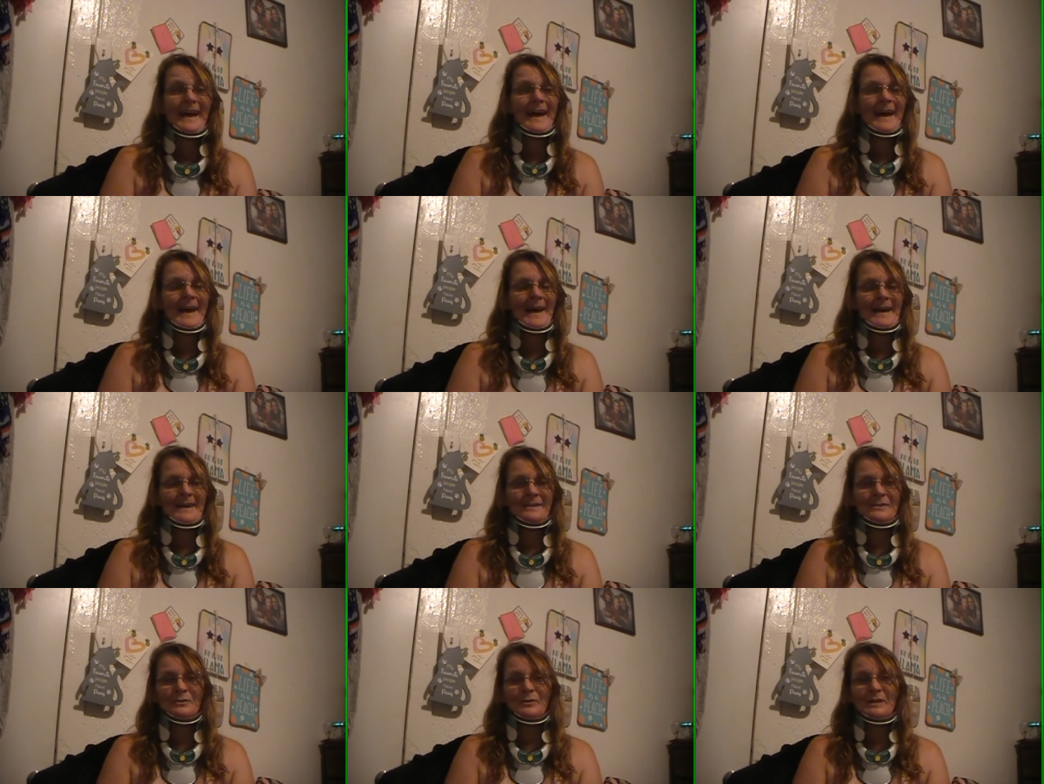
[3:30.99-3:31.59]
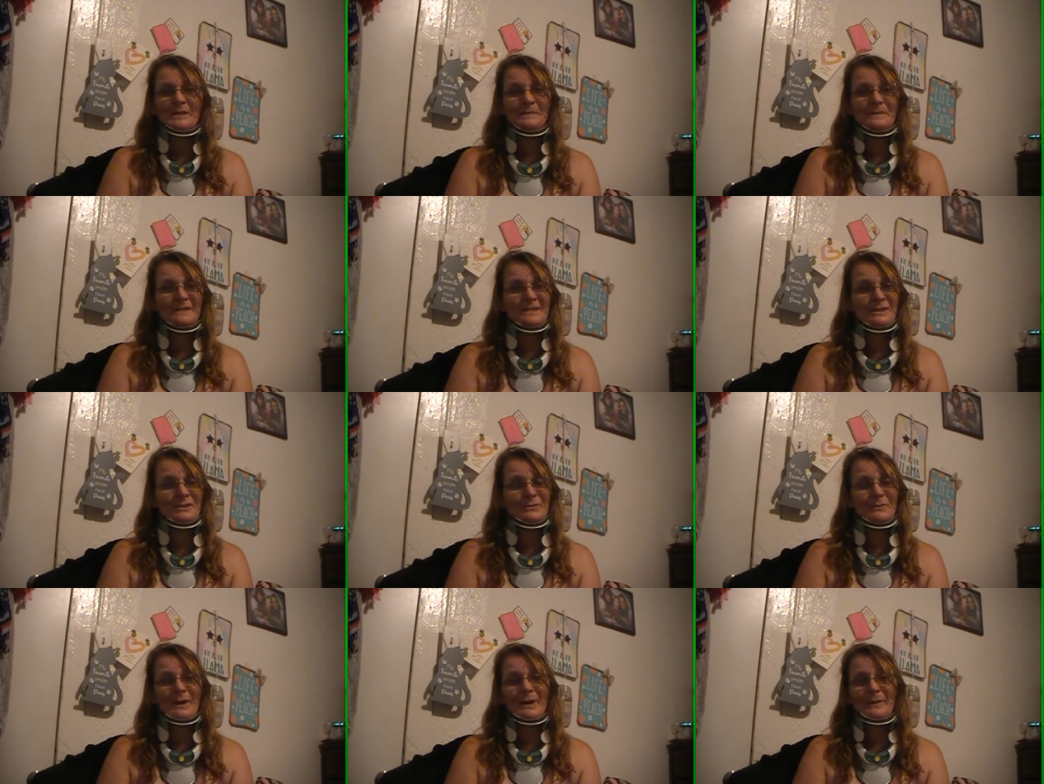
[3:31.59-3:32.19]
and Christmas
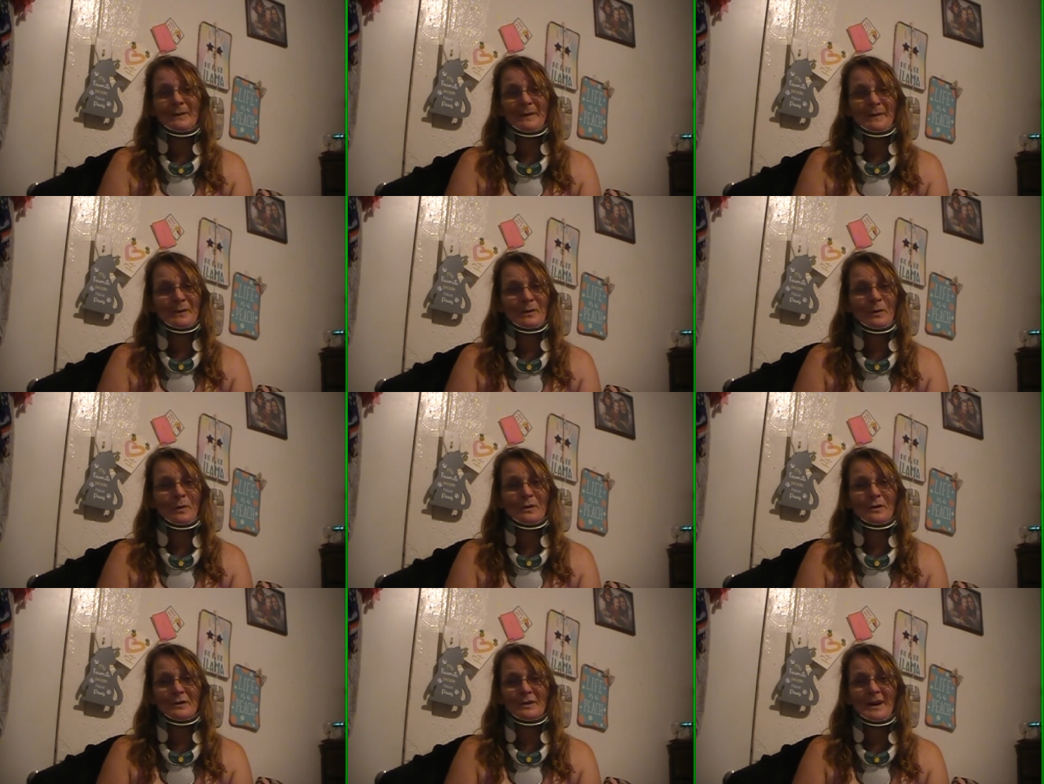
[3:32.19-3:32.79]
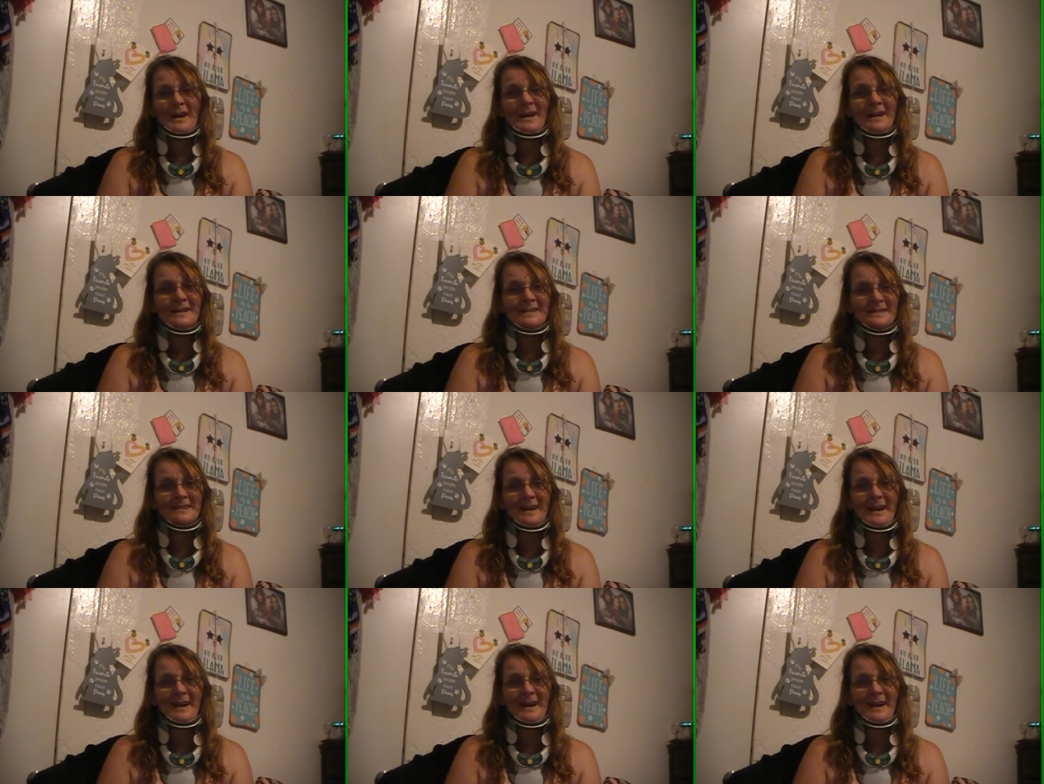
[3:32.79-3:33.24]
is right around the corner, guys.